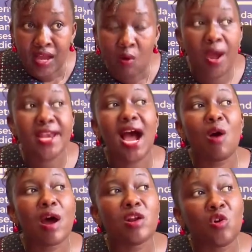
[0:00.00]
When
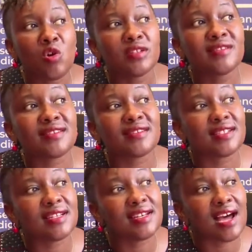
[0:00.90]
our laws
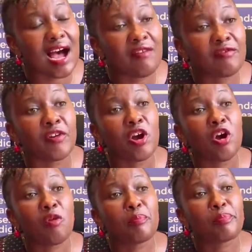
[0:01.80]
still have
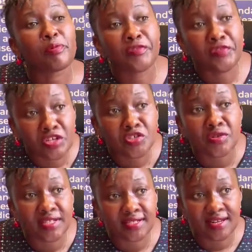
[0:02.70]

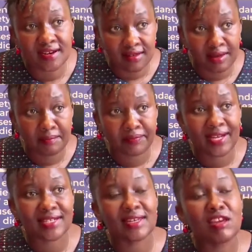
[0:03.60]
provisions in them
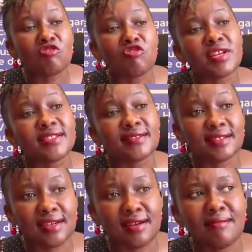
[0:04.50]
that increase
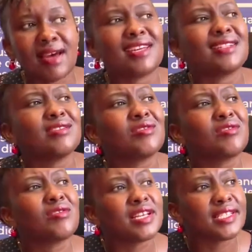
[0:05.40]
stigma, that
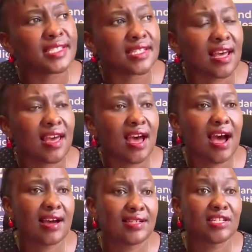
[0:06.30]
increase
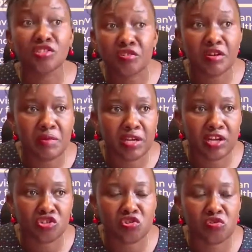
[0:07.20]

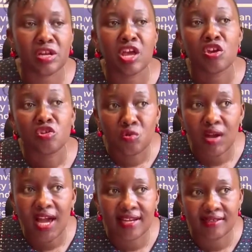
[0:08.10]
discrimination,
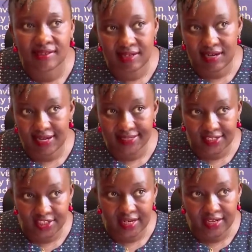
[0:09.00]
Uganet still has
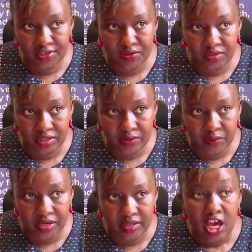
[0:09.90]
a challenge to deal
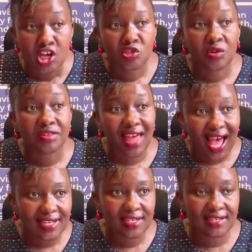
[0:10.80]
with. So
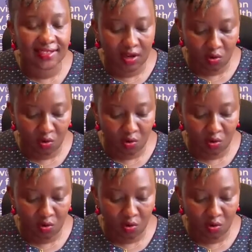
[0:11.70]
that is the